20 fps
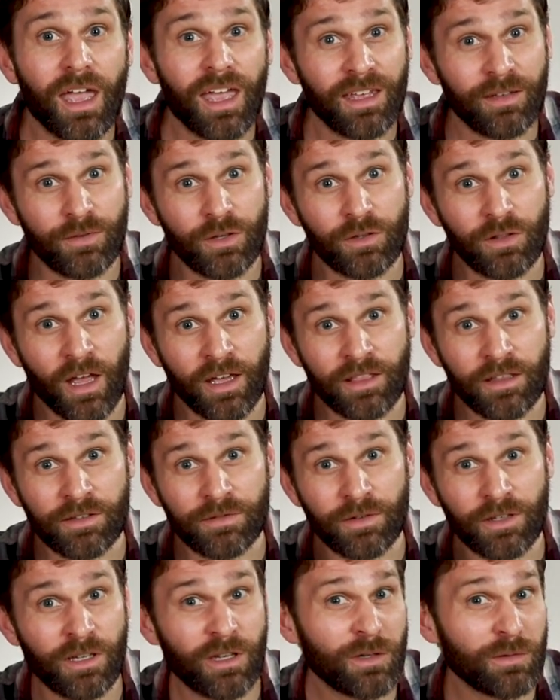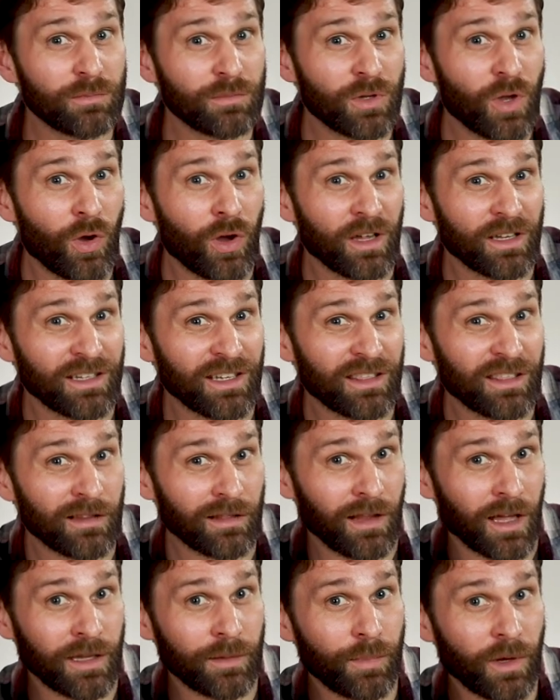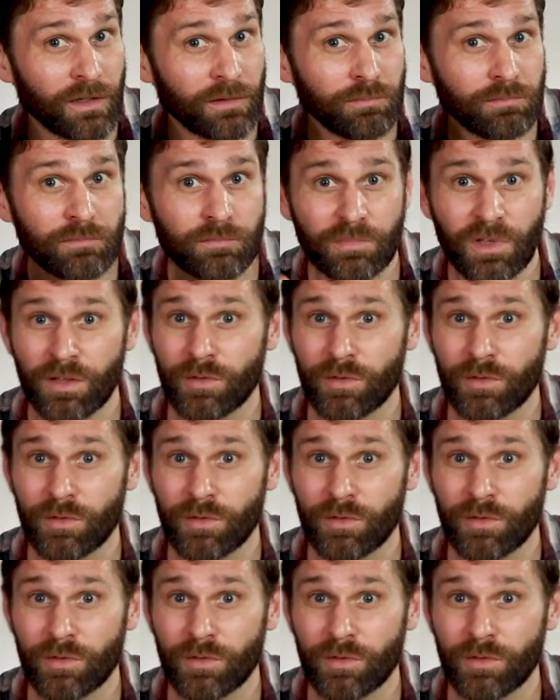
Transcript: If you like this video, go ahead and hit the like button.